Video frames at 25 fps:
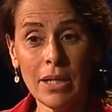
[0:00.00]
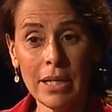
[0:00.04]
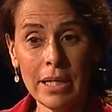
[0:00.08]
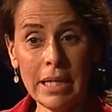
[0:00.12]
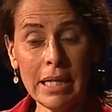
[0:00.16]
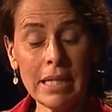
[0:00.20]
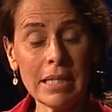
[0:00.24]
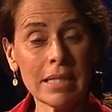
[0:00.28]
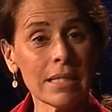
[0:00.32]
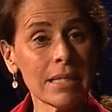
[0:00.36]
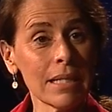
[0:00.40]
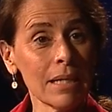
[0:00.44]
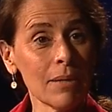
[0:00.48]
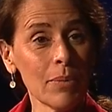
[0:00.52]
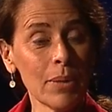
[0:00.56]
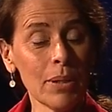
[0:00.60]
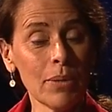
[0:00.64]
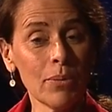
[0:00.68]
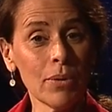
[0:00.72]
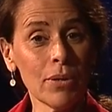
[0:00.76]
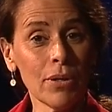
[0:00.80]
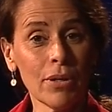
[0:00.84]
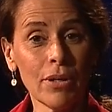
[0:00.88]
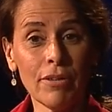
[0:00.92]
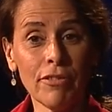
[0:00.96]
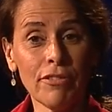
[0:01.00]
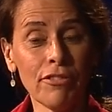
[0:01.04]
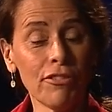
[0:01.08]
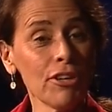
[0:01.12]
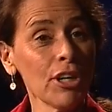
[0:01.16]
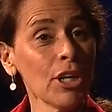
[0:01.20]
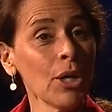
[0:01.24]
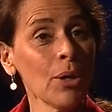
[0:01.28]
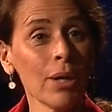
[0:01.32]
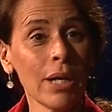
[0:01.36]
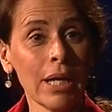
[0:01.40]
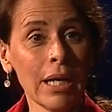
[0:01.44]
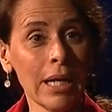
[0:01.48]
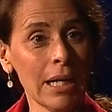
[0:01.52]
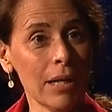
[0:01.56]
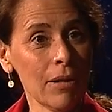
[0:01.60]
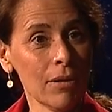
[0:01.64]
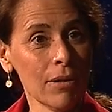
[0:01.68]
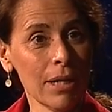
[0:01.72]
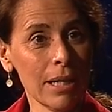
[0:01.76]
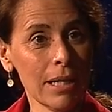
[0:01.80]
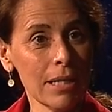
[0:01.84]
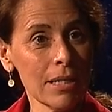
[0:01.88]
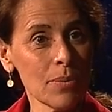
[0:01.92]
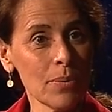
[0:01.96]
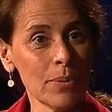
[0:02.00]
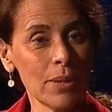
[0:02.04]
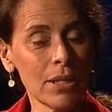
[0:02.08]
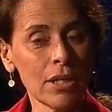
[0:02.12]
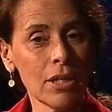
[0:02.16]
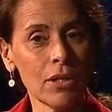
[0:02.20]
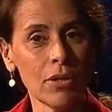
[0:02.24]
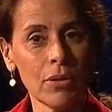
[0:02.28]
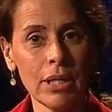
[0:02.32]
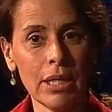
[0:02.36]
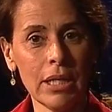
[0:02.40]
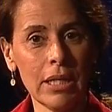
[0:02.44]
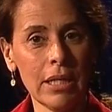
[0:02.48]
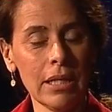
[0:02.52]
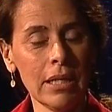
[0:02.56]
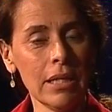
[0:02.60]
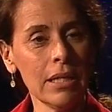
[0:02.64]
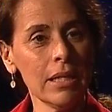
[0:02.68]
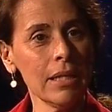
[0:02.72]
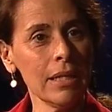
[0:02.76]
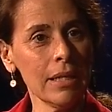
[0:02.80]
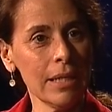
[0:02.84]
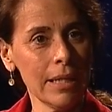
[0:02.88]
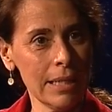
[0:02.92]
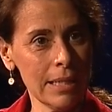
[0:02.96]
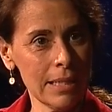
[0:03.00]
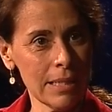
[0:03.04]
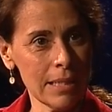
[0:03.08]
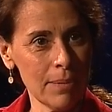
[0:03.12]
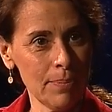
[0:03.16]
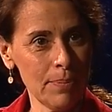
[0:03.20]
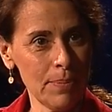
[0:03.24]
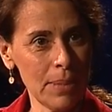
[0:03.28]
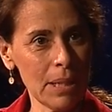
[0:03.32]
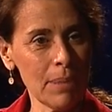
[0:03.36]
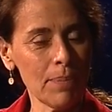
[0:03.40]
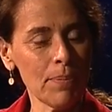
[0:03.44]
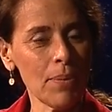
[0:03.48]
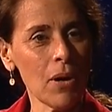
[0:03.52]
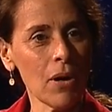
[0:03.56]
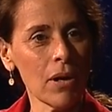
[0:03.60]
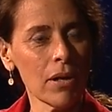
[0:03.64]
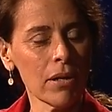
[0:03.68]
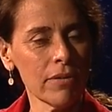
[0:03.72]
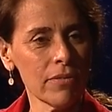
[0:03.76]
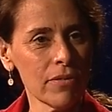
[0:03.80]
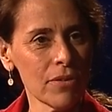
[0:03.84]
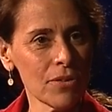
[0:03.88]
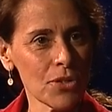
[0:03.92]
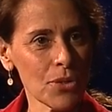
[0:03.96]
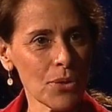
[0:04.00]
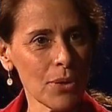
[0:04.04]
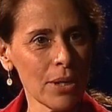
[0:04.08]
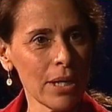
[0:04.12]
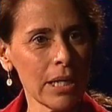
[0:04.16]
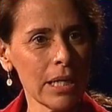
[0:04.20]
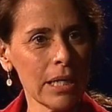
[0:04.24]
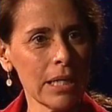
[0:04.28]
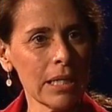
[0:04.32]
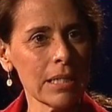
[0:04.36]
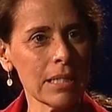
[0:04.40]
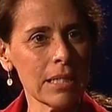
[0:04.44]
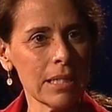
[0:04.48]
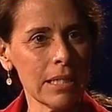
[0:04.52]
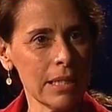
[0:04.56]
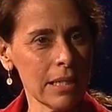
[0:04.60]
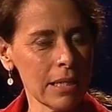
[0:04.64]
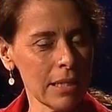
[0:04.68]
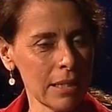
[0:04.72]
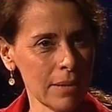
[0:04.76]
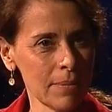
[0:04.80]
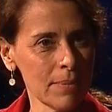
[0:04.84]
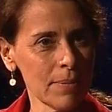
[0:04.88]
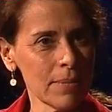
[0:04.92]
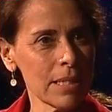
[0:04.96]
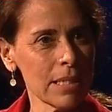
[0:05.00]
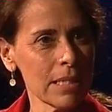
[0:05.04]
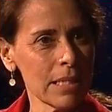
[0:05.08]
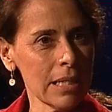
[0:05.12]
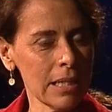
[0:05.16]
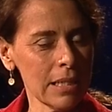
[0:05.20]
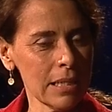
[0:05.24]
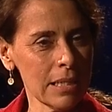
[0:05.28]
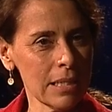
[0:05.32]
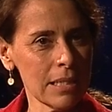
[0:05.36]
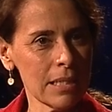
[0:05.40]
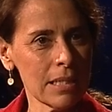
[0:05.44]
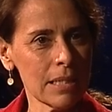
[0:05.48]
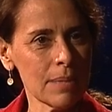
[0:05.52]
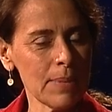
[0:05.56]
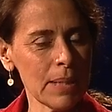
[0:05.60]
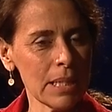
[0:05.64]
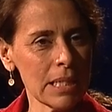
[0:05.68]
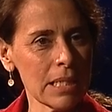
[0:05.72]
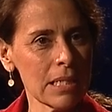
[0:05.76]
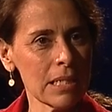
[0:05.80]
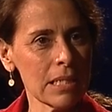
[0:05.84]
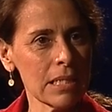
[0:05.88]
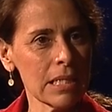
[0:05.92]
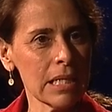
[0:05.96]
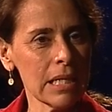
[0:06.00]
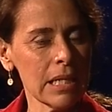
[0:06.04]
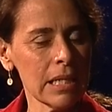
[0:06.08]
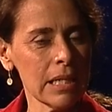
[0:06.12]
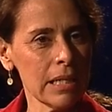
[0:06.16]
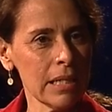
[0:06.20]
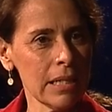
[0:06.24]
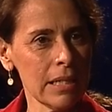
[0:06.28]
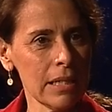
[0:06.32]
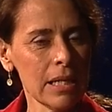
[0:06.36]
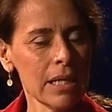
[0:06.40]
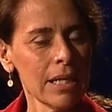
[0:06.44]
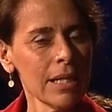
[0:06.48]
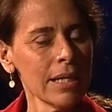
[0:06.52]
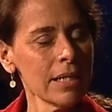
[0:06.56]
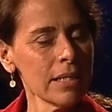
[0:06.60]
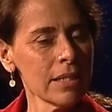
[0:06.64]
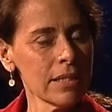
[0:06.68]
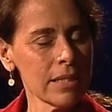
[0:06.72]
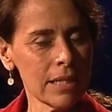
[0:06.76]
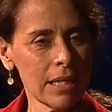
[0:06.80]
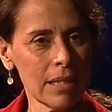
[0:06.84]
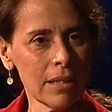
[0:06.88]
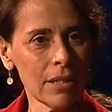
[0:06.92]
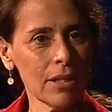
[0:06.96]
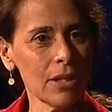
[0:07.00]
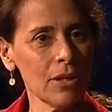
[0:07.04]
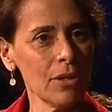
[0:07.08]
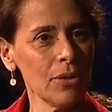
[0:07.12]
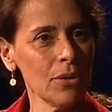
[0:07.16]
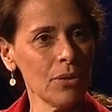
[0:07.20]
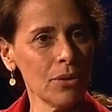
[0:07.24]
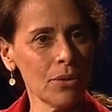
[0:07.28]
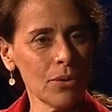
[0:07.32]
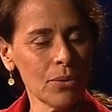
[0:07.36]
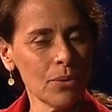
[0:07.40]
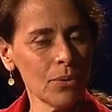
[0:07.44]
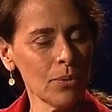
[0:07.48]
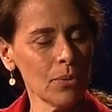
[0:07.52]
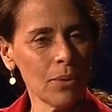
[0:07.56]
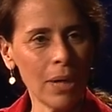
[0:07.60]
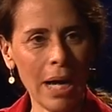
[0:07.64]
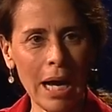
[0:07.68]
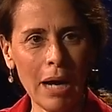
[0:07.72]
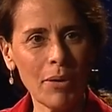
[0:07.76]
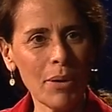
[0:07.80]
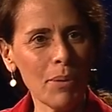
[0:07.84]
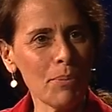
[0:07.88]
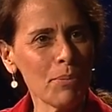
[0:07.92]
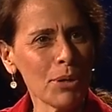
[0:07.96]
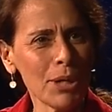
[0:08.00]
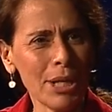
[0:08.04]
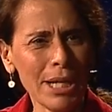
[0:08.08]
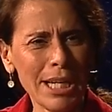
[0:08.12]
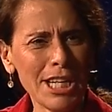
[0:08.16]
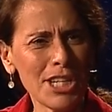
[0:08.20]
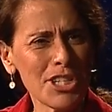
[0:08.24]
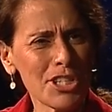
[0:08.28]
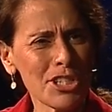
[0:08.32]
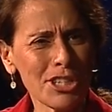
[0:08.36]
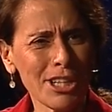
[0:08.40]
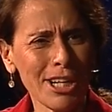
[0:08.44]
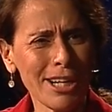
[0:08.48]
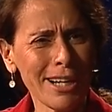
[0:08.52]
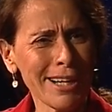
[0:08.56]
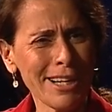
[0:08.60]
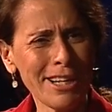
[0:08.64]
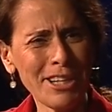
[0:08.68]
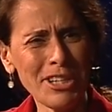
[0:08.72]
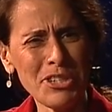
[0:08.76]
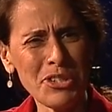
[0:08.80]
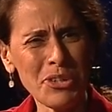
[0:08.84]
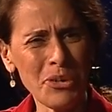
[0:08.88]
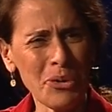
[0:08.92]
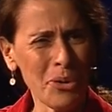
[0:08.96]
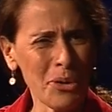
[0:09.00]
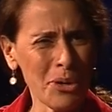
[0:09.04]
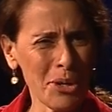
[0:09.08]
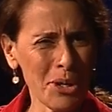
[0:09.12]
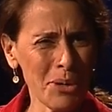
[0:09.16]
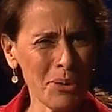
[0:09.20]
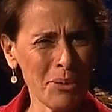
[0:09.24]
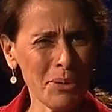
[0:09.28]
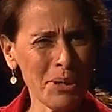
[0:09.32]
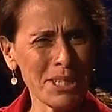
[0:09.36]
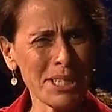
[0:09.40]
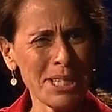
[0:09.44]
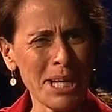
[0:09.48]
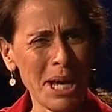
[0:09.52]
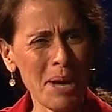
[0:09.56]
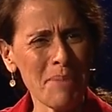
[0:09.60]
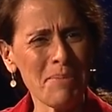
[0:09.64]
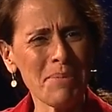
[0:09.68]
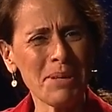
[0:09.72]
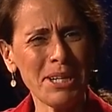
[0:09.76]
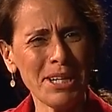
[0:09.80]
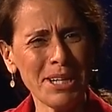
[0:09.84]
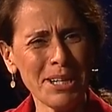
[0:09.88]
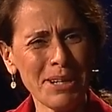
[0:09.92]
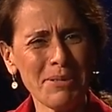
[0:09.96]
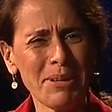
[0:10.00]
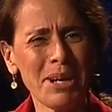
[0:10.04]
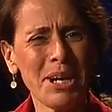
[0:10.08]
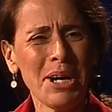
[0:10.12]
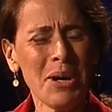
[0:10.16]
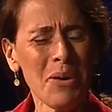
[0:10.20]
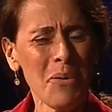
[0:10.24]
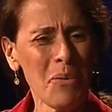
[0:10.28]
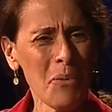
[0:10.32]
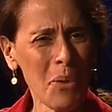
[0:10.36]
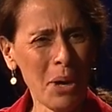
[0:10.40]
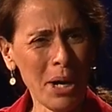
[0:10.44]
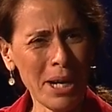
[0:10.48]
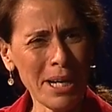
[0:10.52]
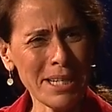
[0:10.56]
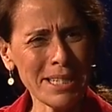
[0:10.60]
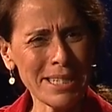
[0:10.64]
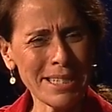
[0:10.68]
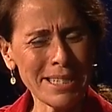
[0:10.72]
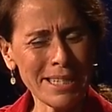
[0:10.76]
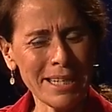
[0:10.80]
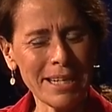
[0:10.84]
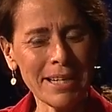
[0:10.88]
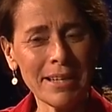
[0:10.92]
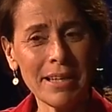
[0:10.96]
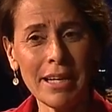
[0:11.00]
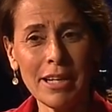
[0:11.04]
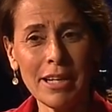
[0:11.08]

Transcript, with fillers: Yes, and we were figuring it out as we go. He is a big part of the trainings. He comes and spends a day telling you how we put each slide into order, what's happening, why it's like